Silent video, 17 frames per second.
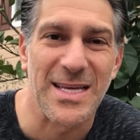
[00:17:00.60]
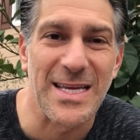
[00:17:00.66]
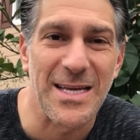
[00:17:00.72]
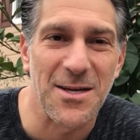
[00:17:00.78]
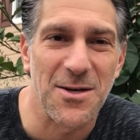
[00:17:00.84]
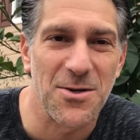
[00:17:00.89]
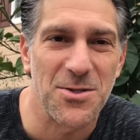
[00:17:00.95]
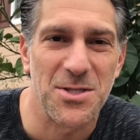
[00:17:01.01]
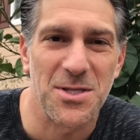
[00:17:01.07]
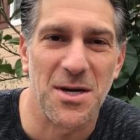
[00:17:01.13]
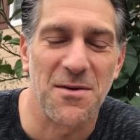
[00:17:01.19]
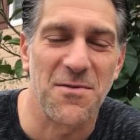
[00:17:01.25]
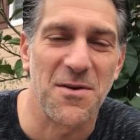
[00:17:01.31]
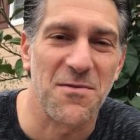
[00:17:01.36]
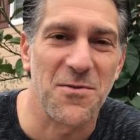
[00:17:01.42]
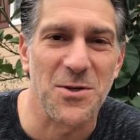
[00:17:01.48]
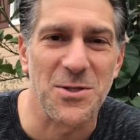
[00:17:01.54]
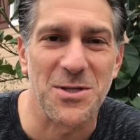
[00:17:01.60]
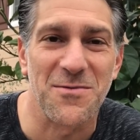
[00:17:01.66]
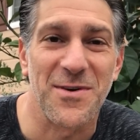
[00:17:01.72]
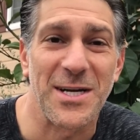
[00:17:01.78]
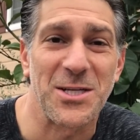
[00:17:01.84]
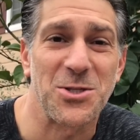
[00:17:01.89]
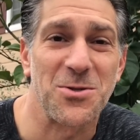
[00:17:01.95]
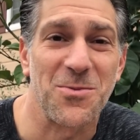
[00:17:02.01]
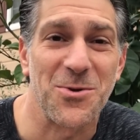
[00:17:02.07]
the yields of your fruits and
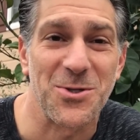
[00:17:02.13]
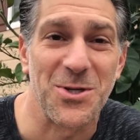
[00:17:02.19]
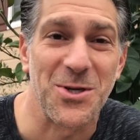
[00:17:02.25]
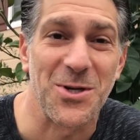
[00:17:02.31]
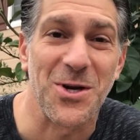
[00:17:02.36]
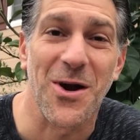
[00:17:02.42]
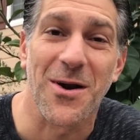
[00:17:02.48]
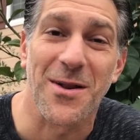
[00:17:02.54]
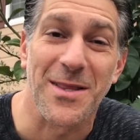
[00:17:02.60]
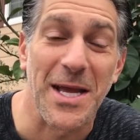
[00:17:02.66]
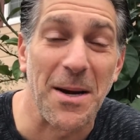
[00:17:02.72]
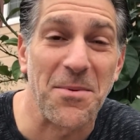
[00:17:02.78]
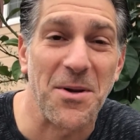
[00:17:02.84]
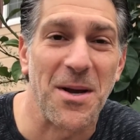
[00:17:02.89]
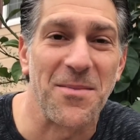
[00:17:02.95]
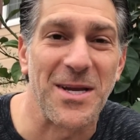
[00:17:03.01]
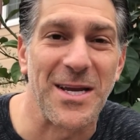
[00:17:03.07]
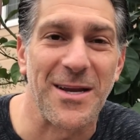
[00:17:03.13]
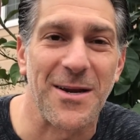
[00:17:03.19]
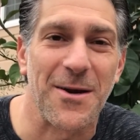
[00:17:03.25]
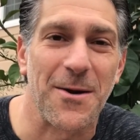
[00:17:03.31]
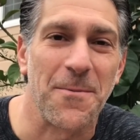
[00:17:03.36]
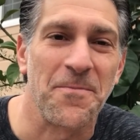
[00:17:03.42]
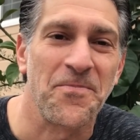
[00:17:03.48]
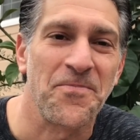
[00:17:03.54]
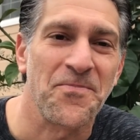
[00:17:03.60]
vegetables in your garden the upcoming
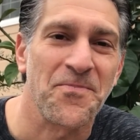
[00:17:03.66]
year.